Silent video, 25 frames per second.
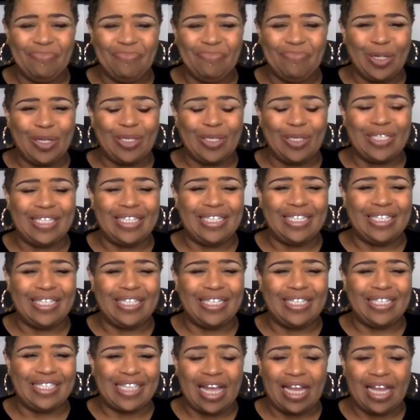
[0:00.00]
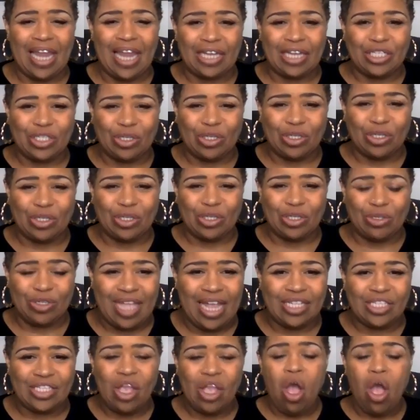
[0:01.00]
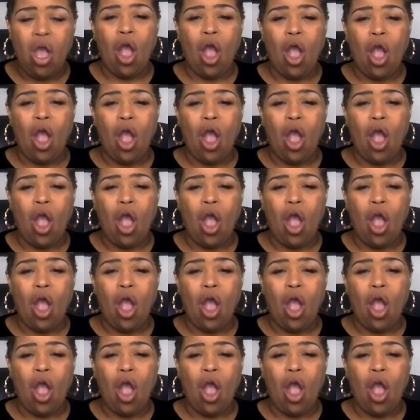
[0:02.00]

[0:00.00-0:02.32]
physical and psychological states